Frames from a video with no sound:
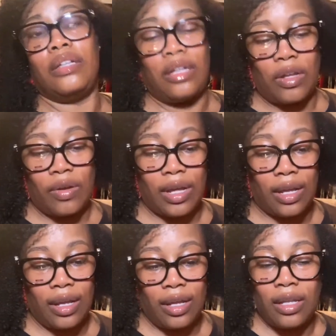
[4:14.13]
Okay,
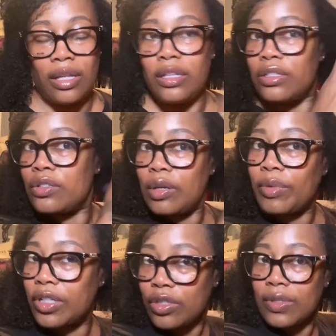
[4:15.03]
so I'm
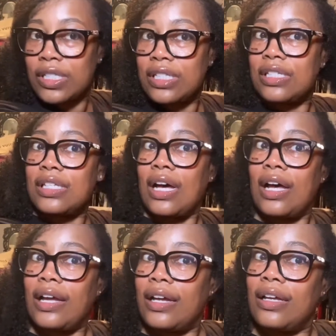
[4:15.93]
going to twist this side